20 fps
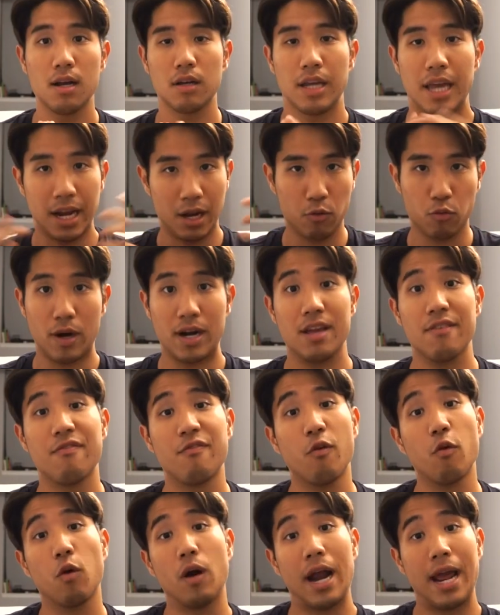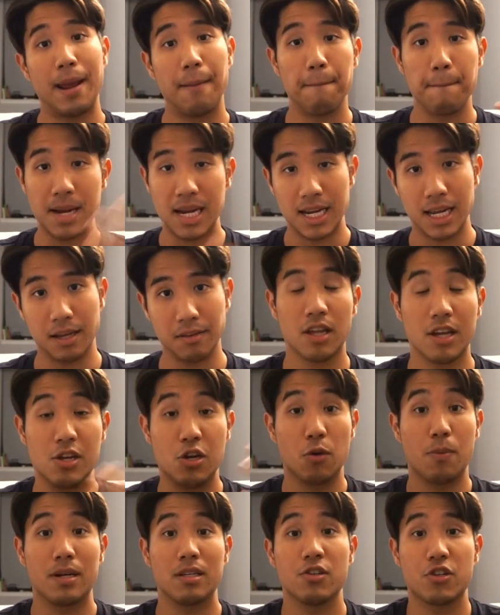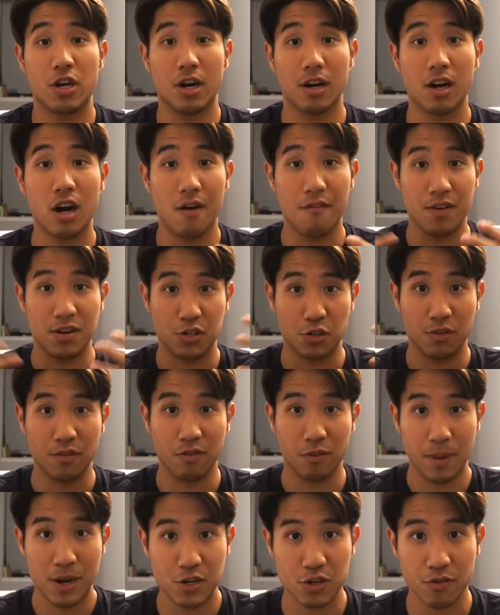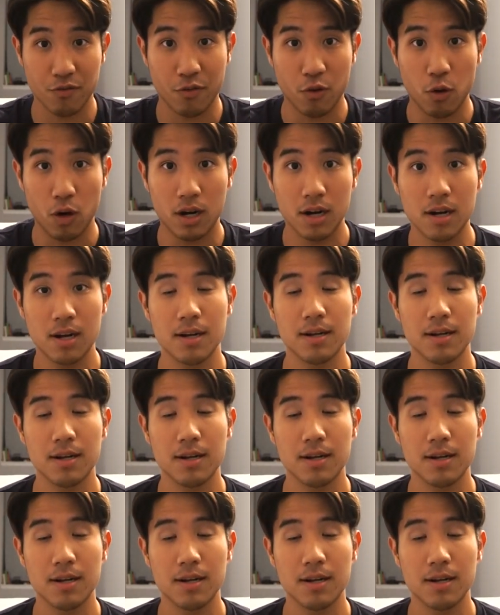getting ready for a meeting that you're about to share confidential information for.